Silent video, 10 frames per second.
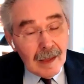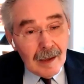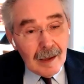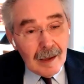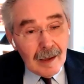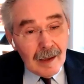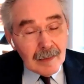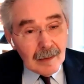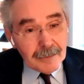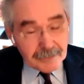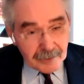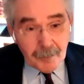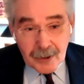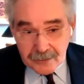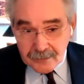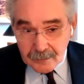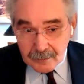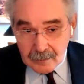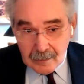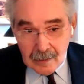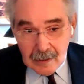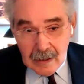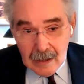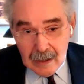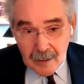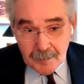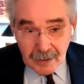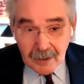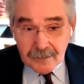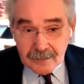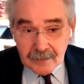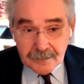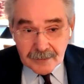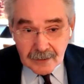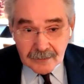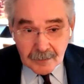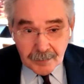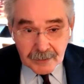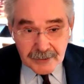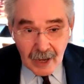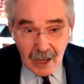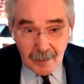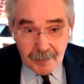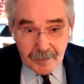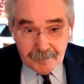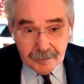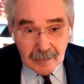for some reason, millions of Sikhs in Punjab